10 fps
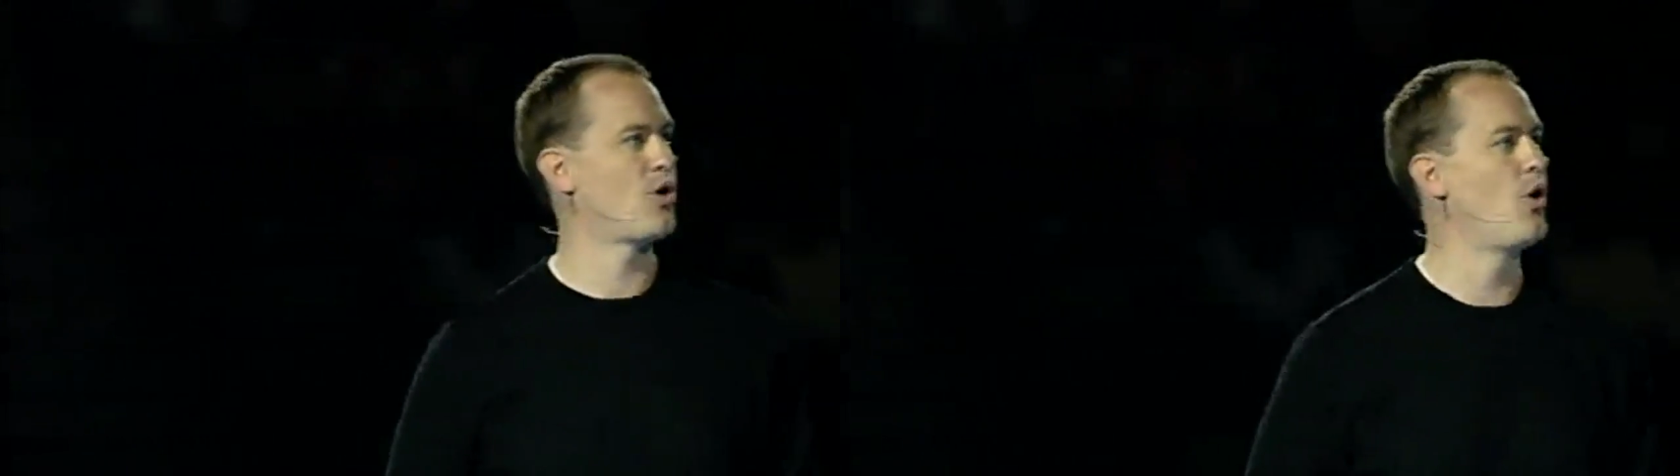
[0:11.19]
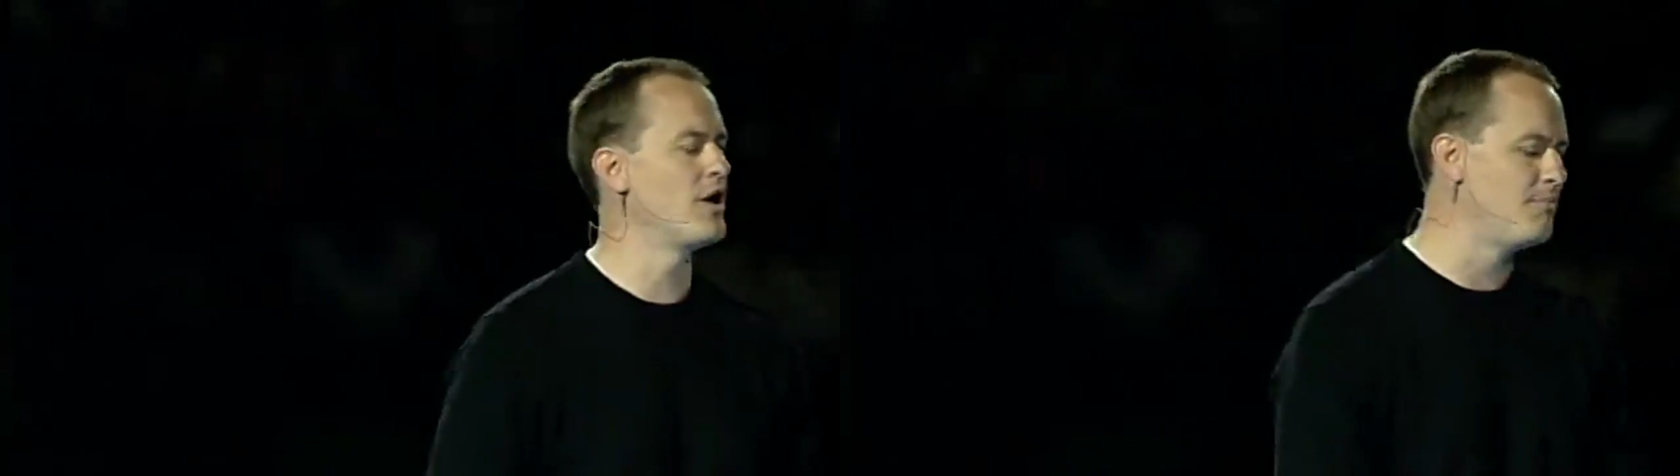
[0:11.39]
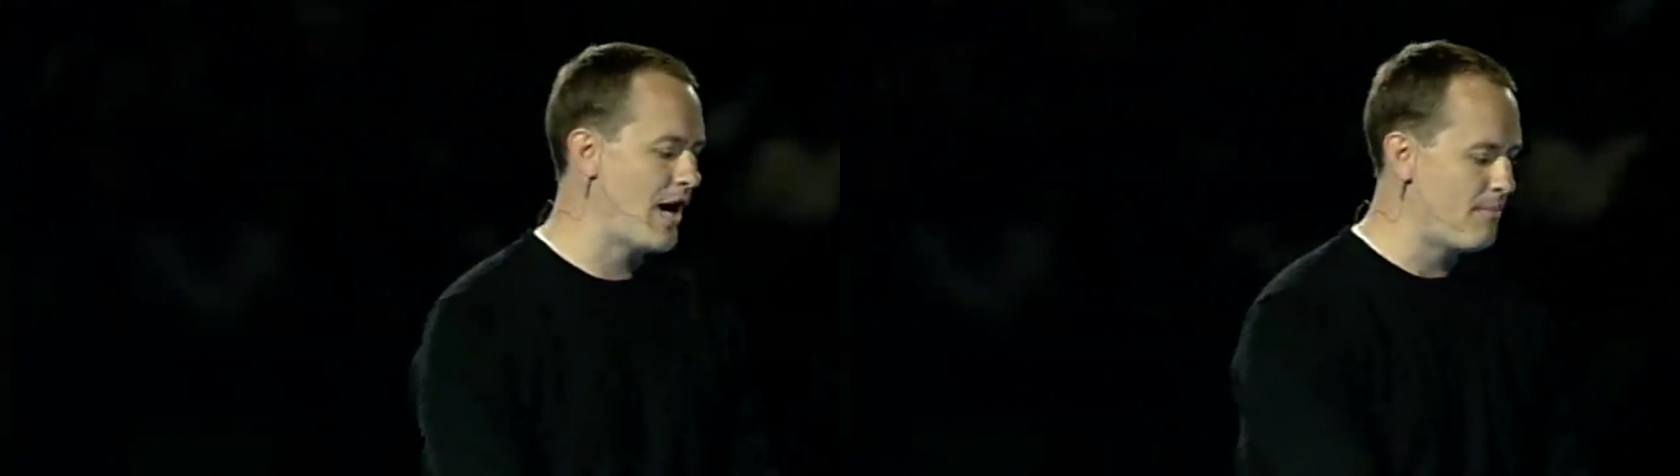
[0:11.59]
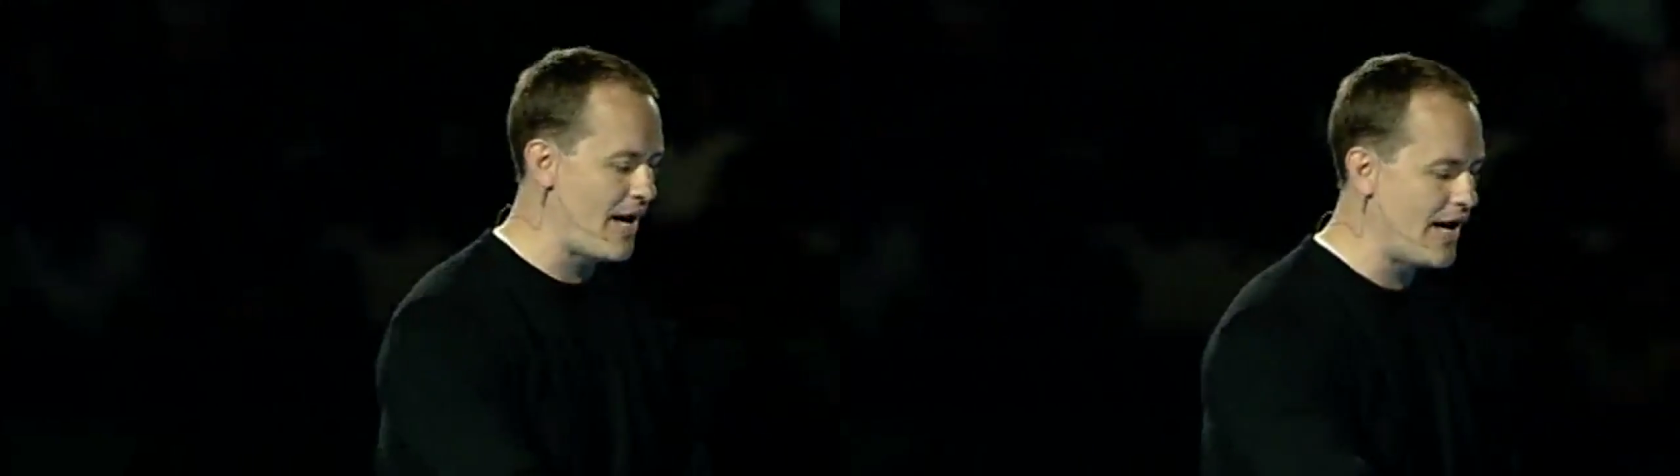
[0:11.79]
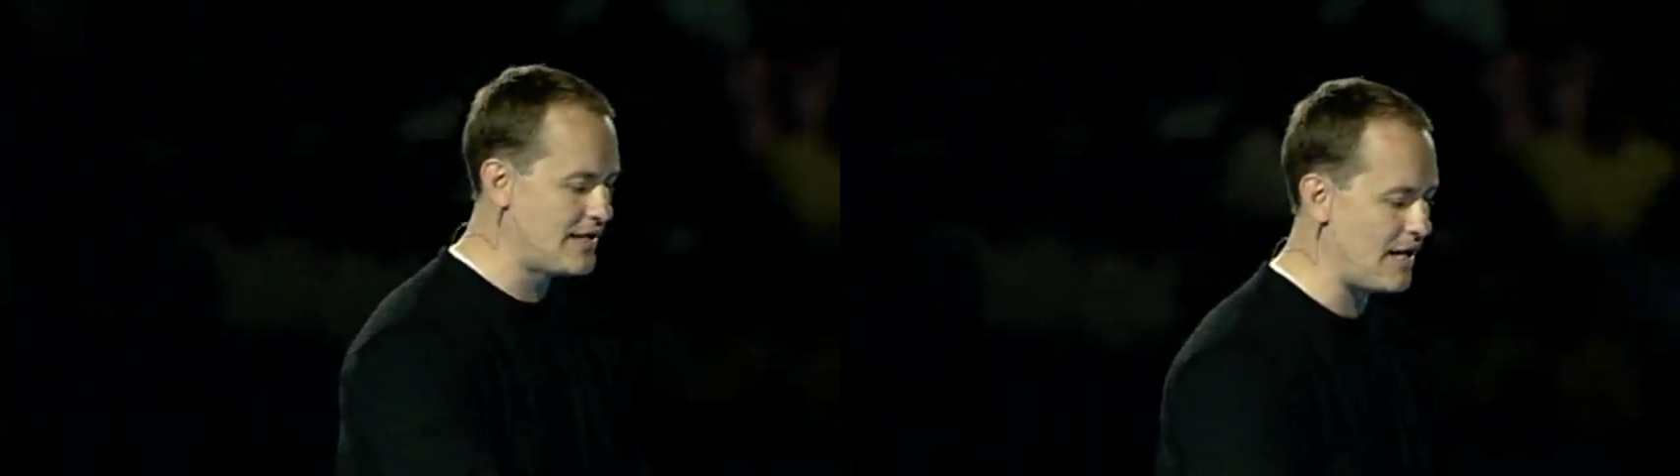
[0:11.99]
coined by a
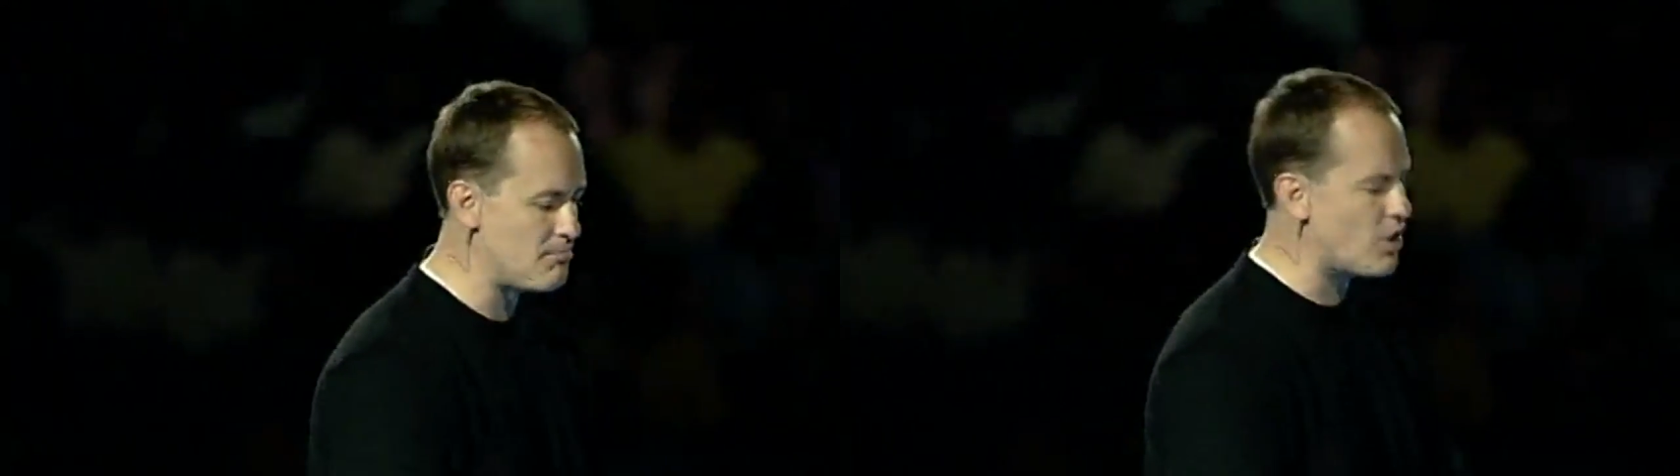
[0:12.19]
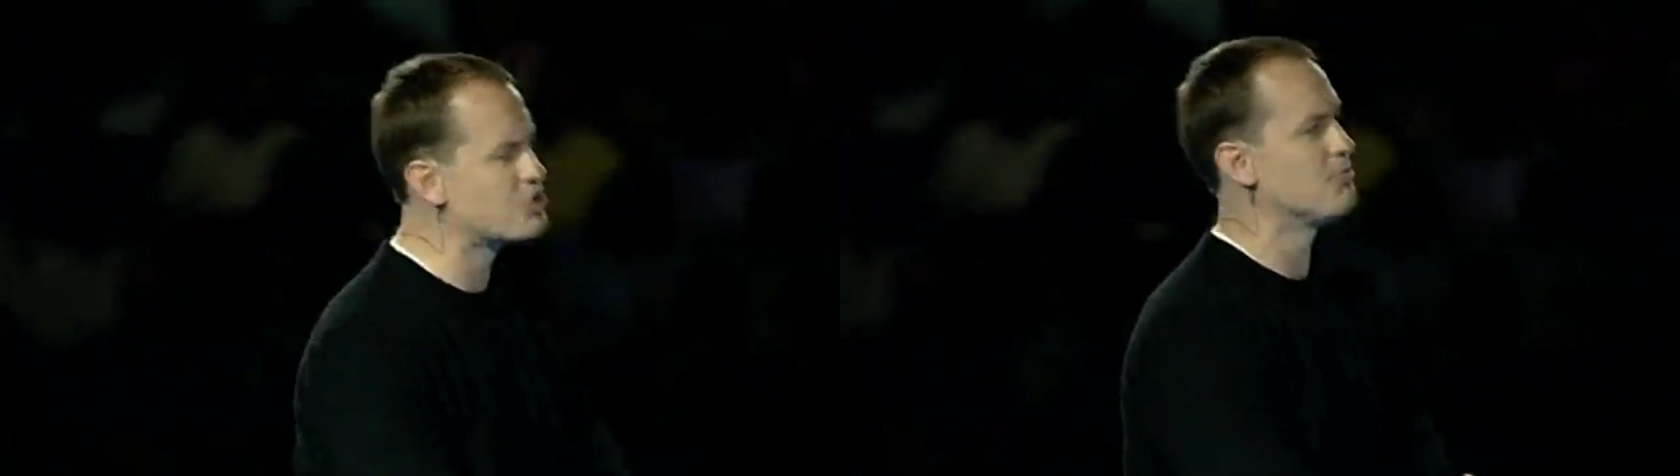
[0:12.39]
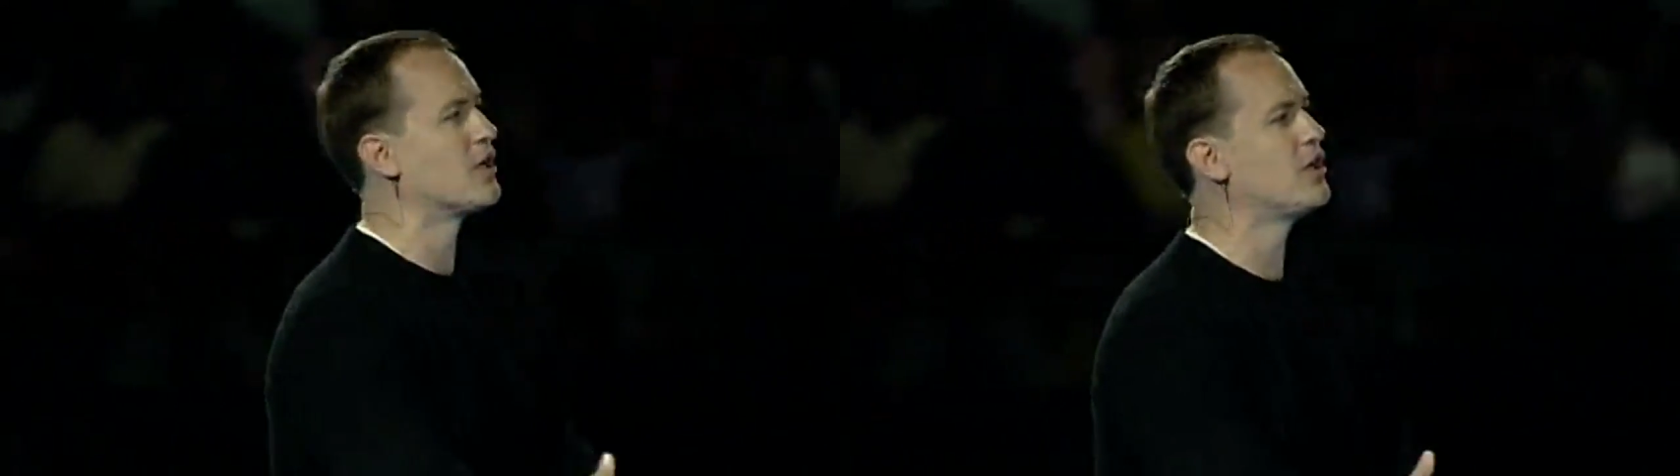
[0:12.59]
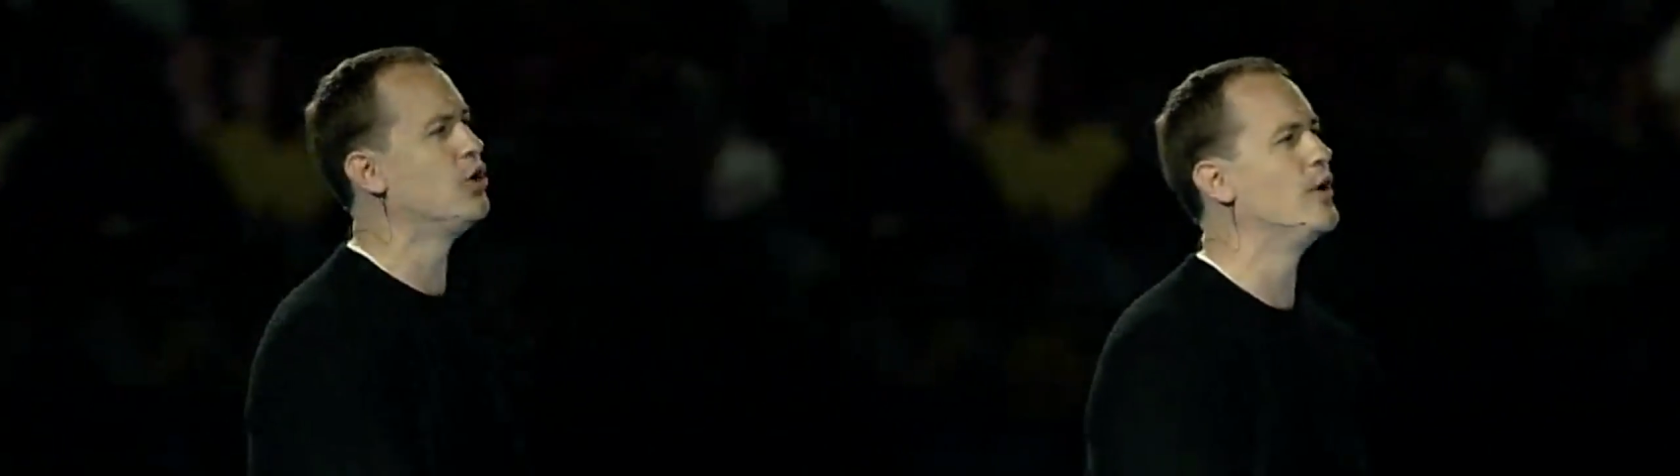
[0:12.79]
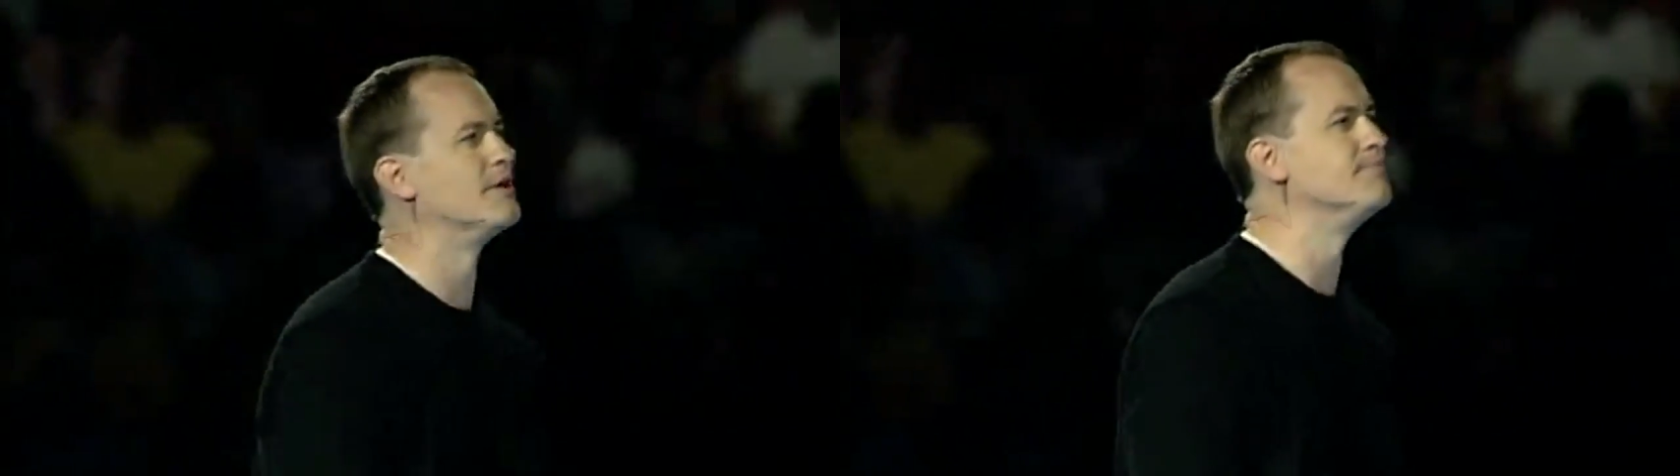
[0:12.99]
man named Marshall
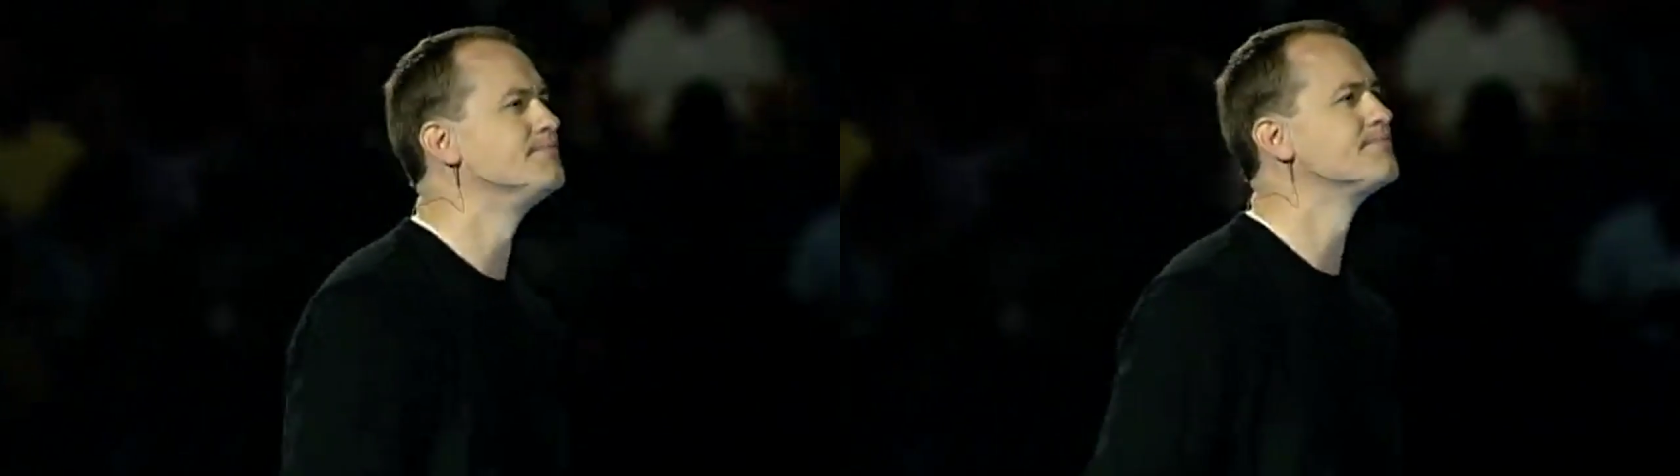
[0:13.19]
McLuhan.